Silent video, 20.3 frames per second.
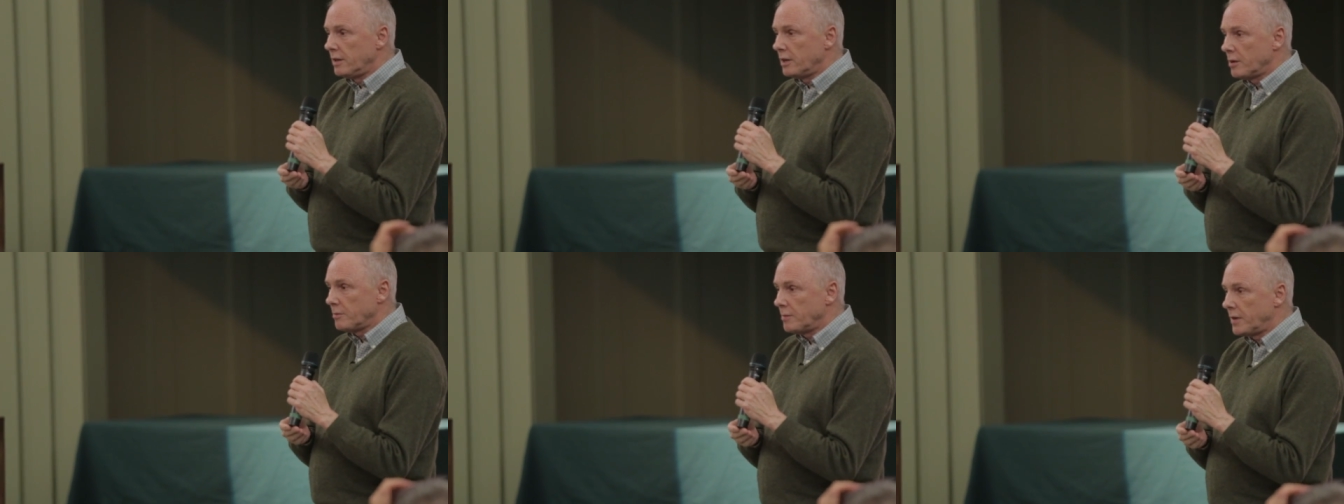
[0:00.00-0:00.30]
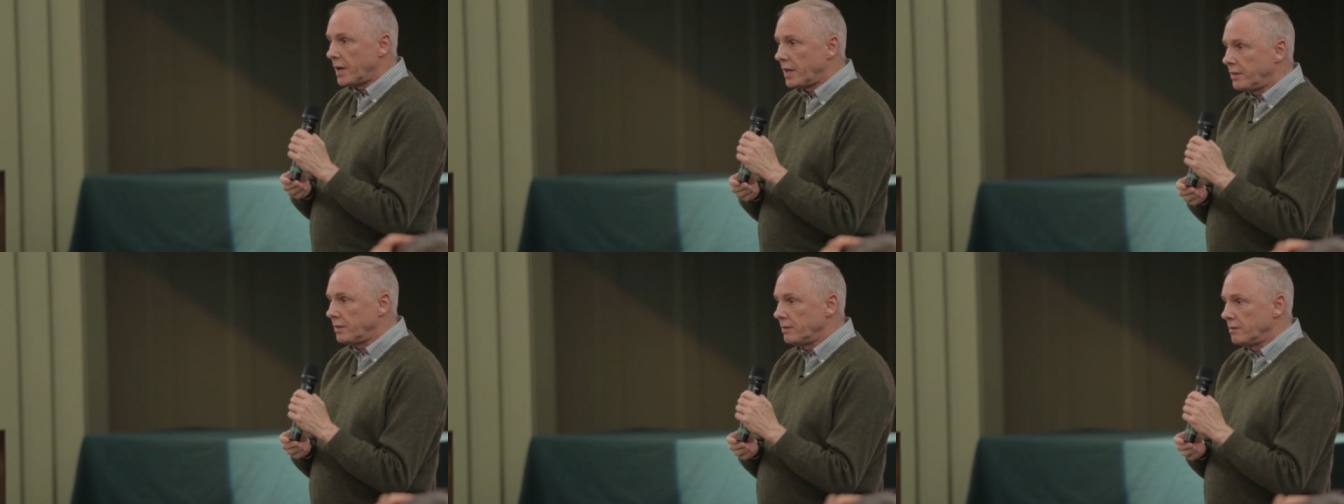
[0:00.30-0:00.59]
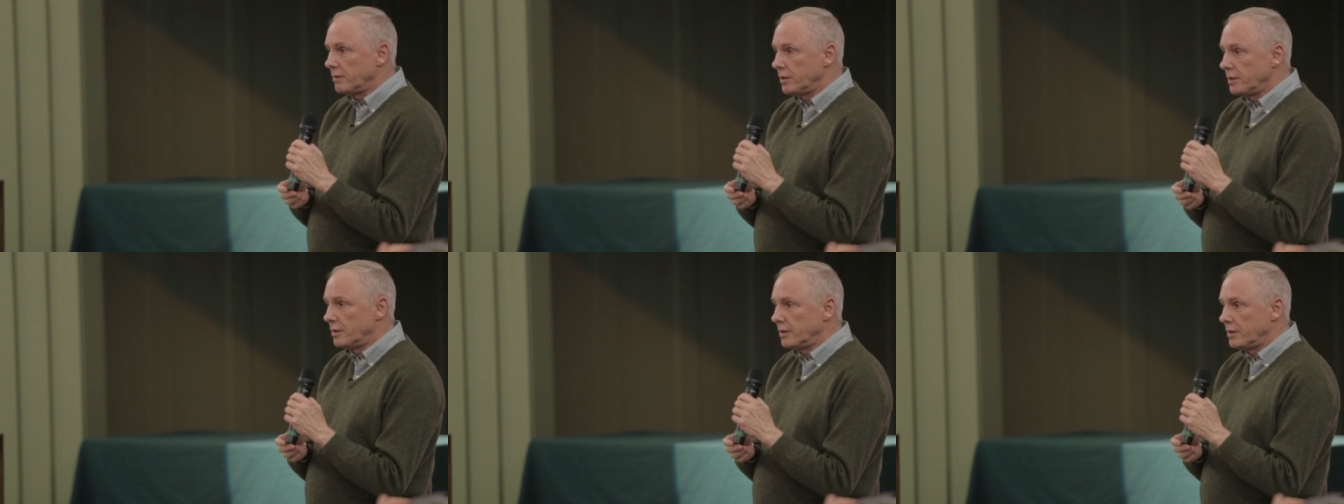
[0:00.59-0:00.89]
Um, and I,
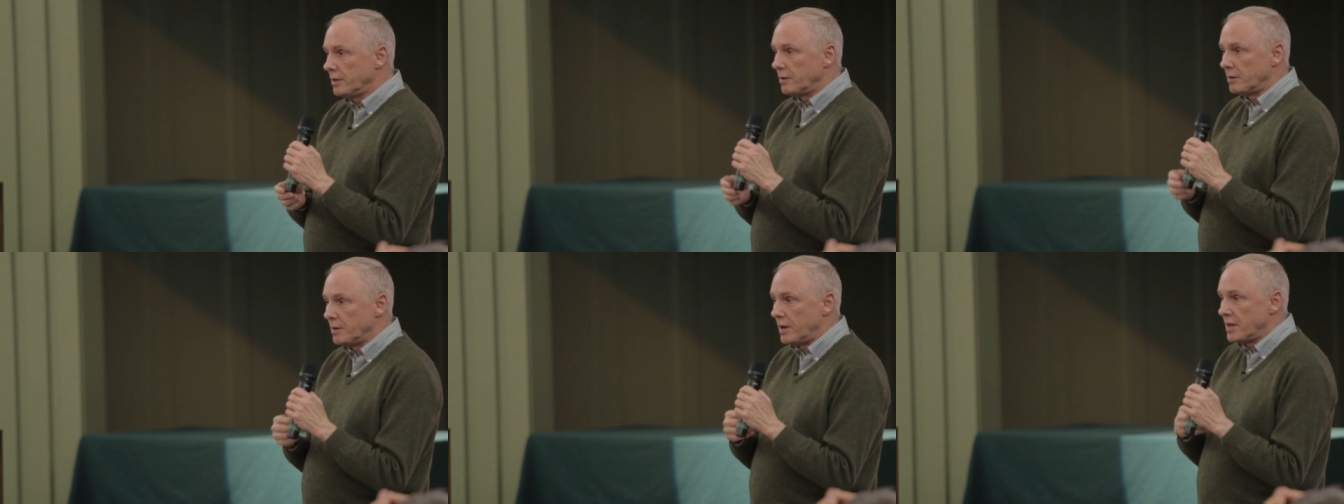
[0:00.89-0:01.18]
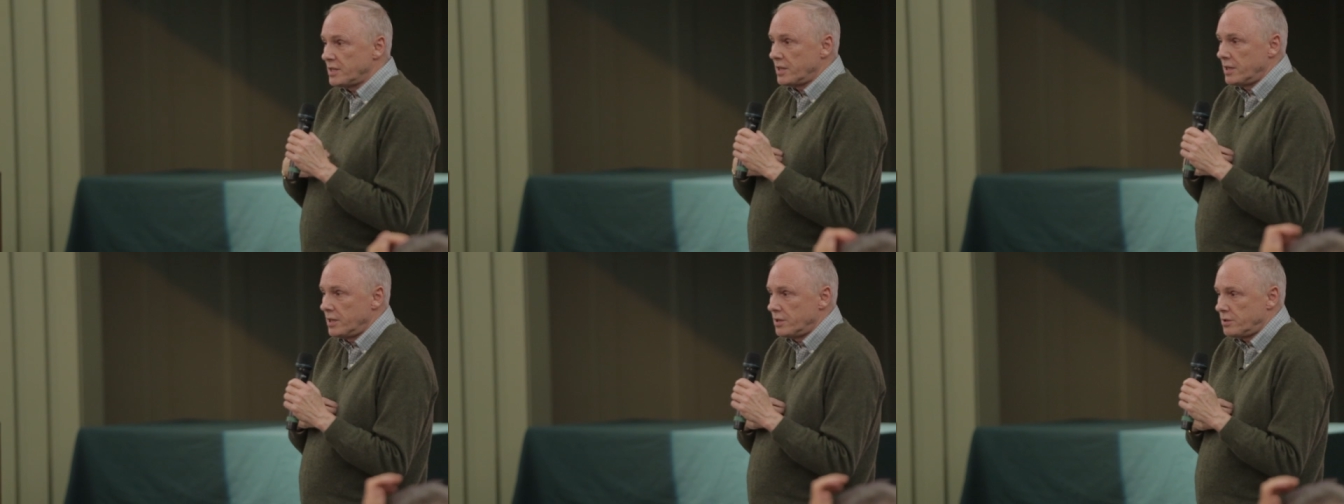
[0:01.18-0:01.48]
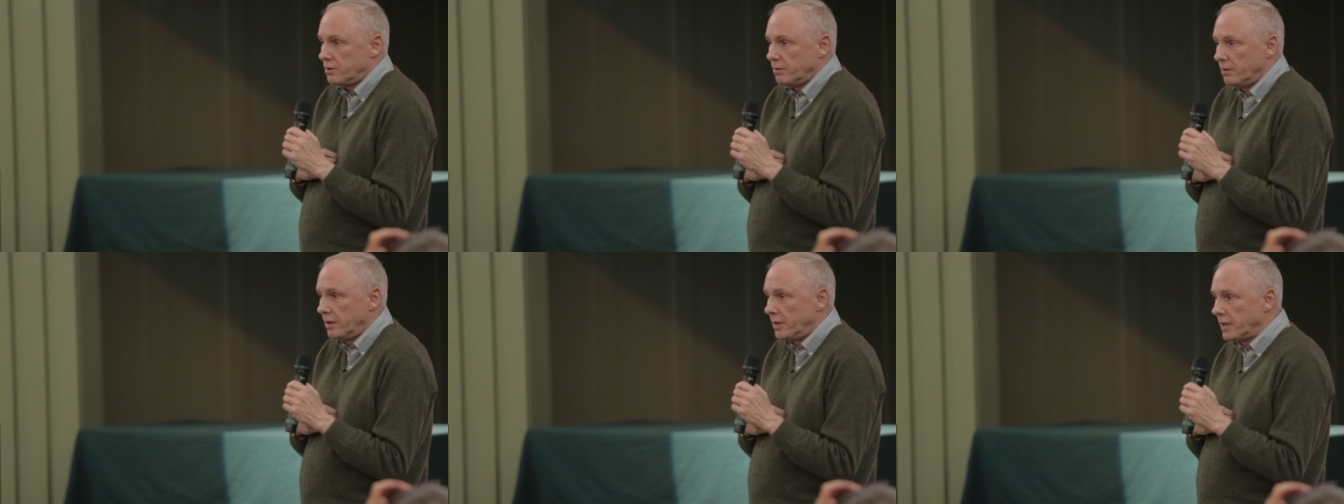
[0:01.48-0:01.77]
you know, as a
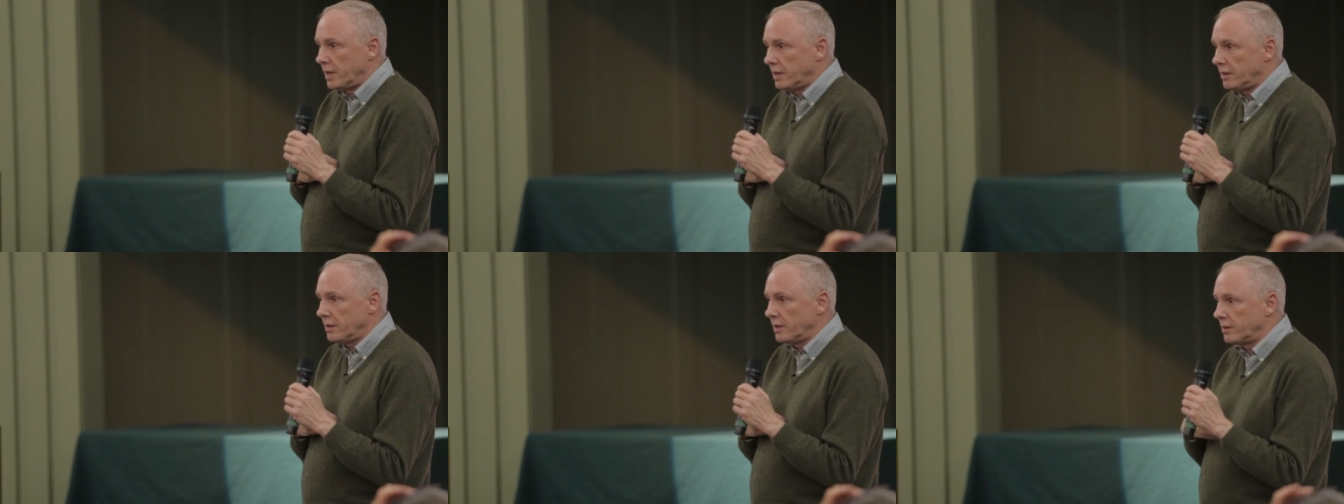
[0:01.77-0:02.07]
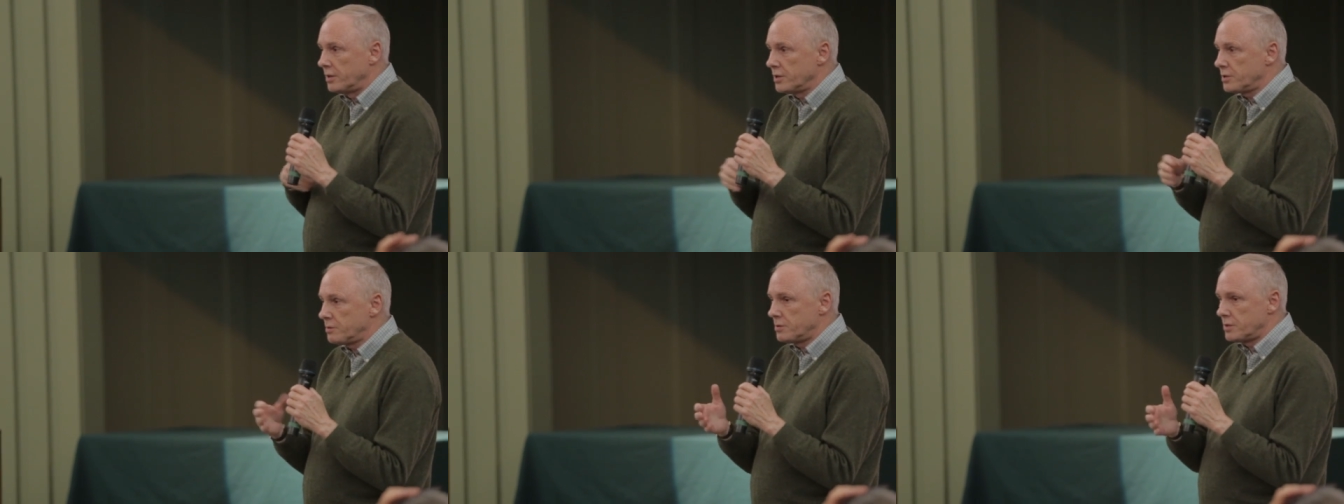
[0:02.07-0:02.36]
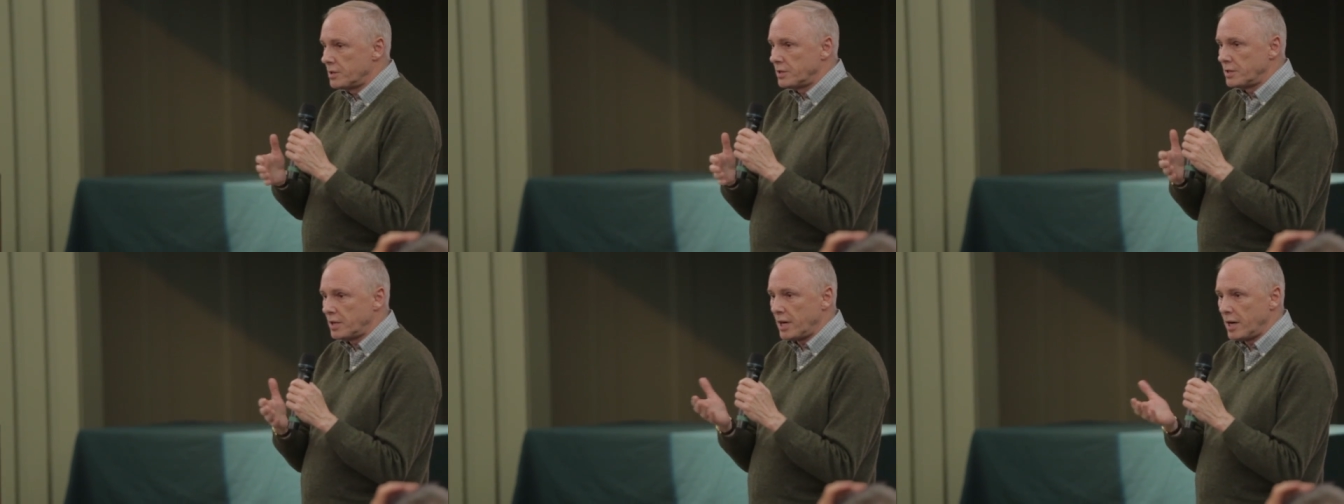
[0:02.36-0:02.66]
historian, I think this
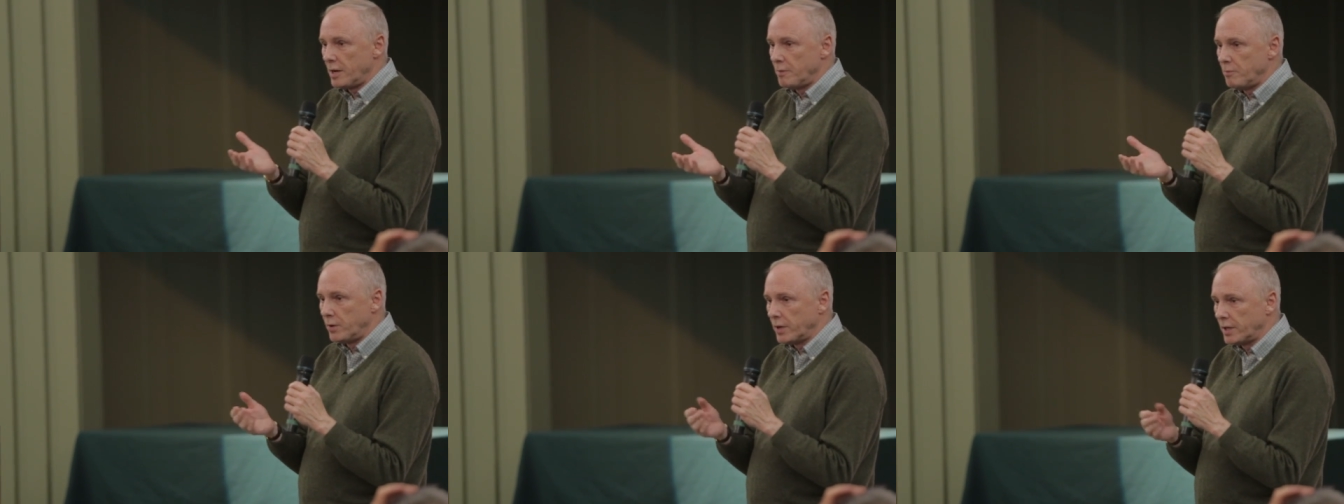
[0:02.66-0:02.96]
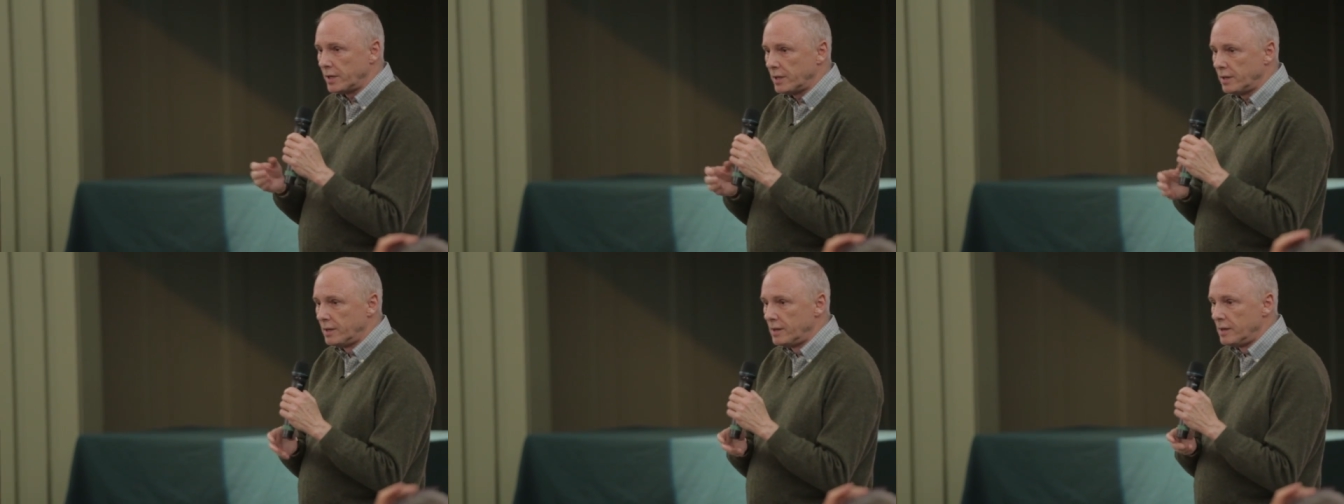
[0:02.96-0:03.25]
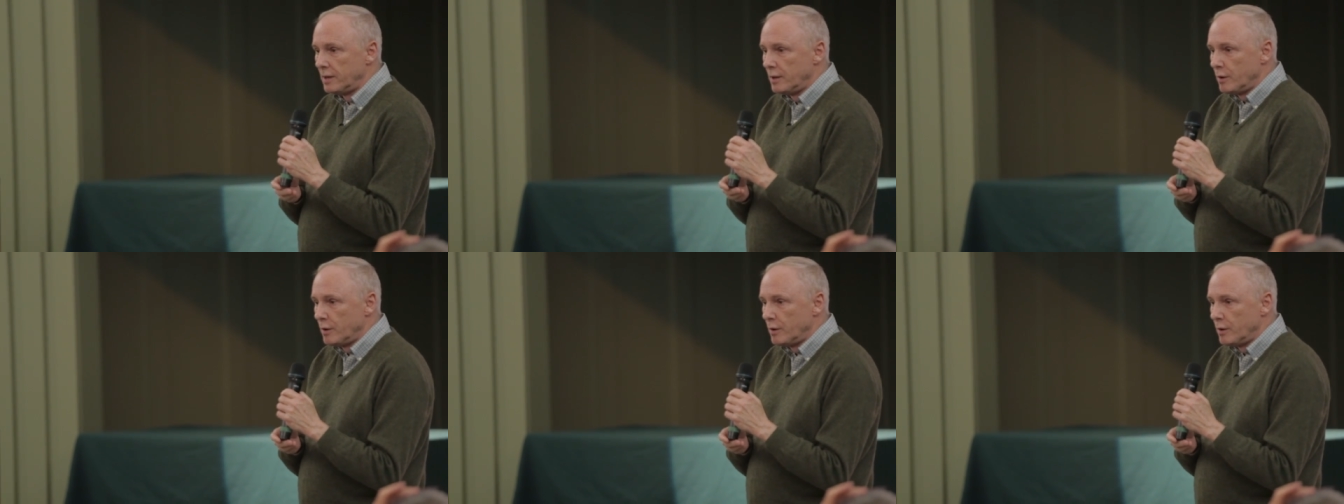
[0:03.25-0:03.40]
was a time when,